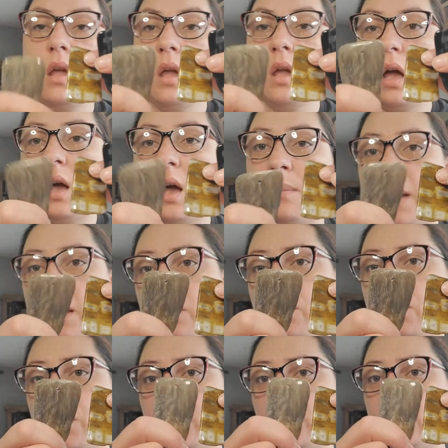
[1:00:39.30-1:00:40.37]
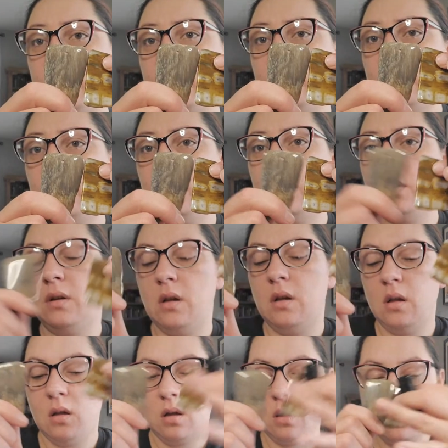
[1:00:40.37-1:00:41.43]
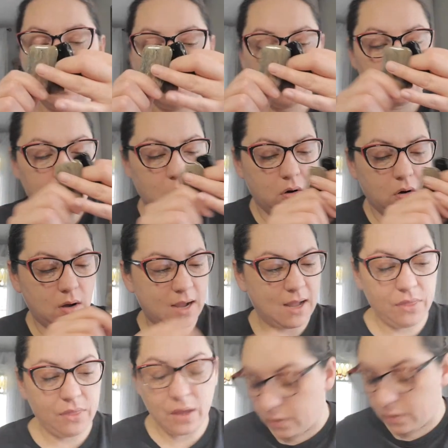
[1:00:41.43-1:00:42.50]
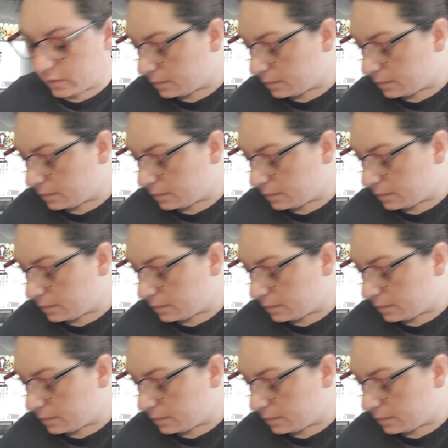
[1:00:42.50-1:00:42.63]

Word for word: um, and they're drilled. So I got those